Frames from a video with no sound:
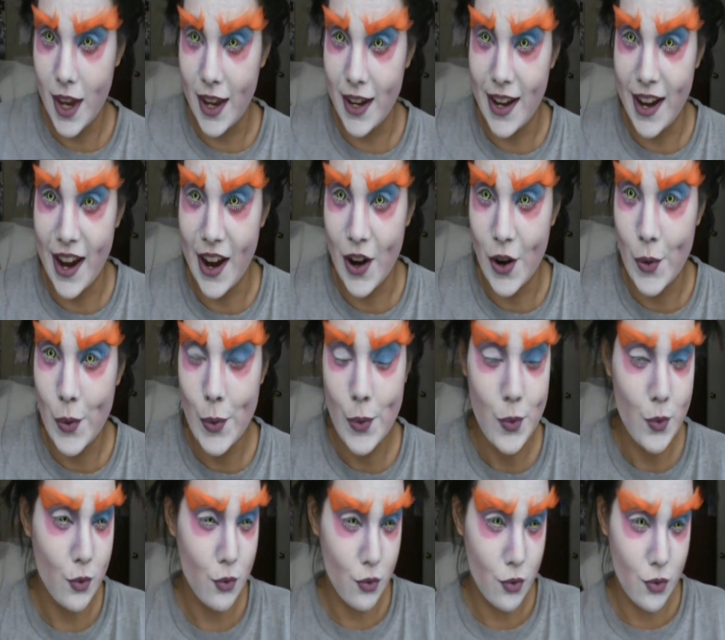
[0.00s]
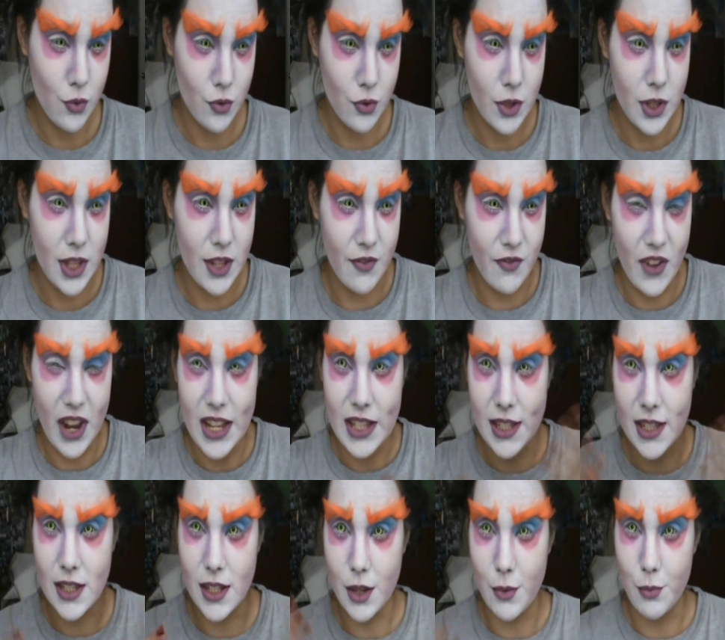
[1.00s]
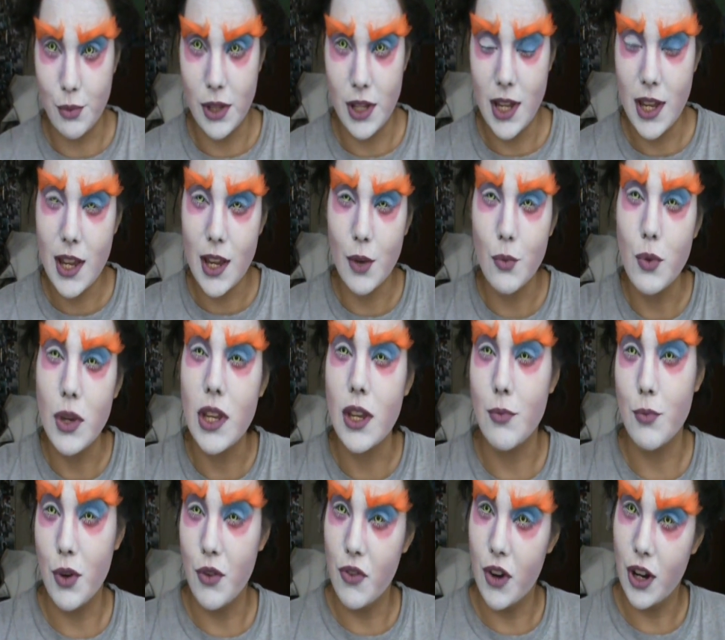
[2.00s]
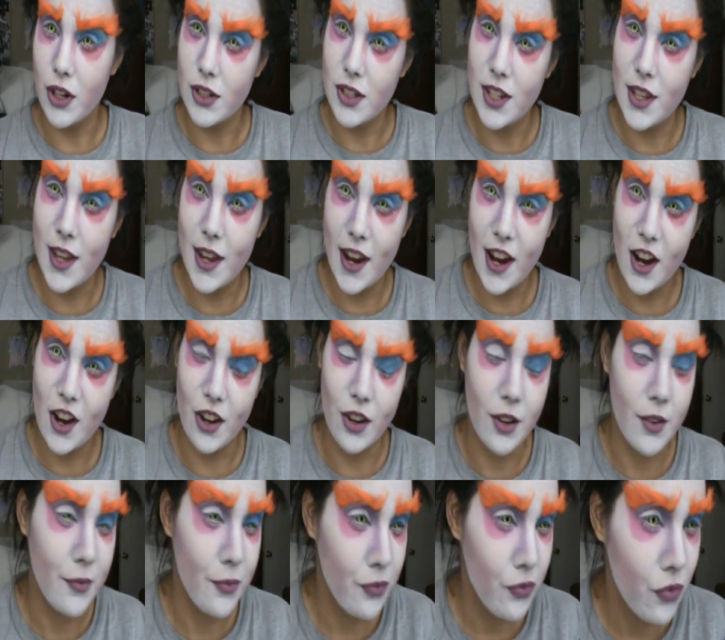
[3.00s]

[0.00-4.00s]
And now the face is complete and we can move on to the hair.